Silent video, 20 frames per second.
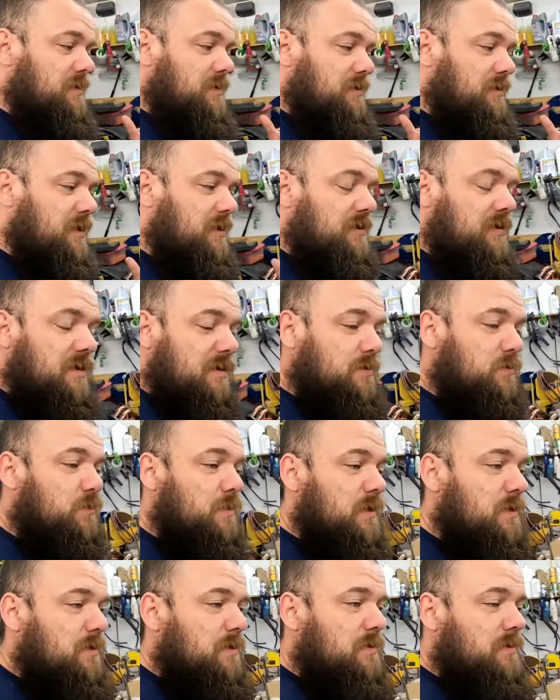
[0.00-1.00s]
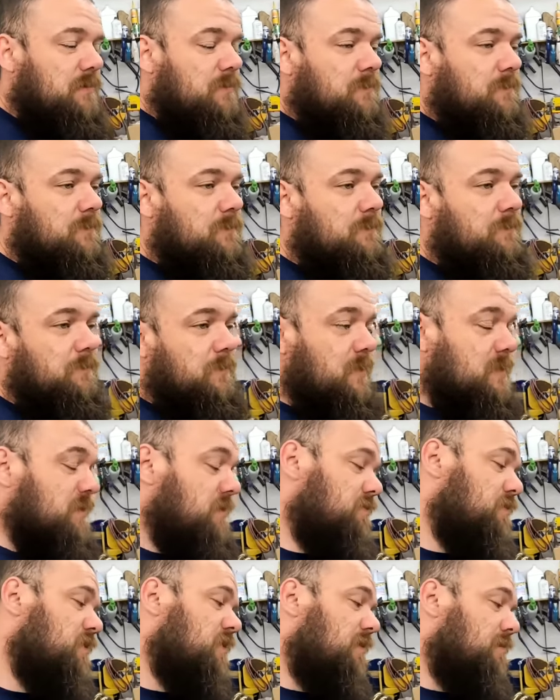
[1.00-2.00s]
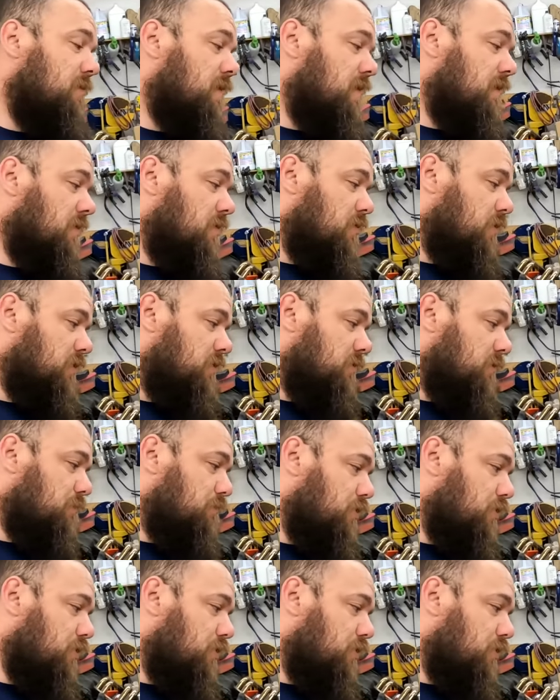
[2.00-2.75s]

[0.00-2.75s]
Like next week, since I'm not going to